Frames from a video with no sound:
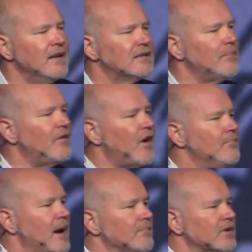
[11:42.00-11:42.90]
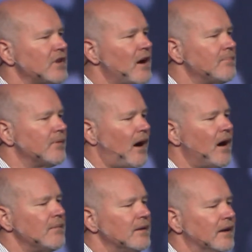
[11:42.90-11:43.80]
Some of our members
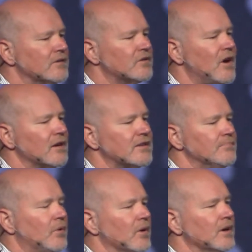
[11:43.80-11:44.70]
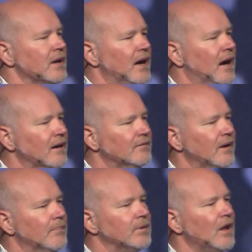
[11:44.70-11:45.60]
are in strong support of
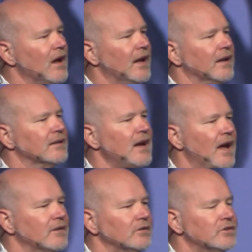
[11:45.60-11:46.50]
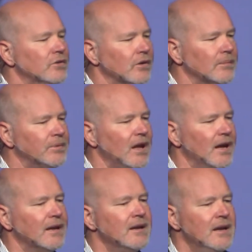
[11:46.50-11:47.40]
applying Title II or
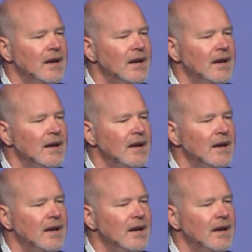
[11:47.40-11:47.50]
applying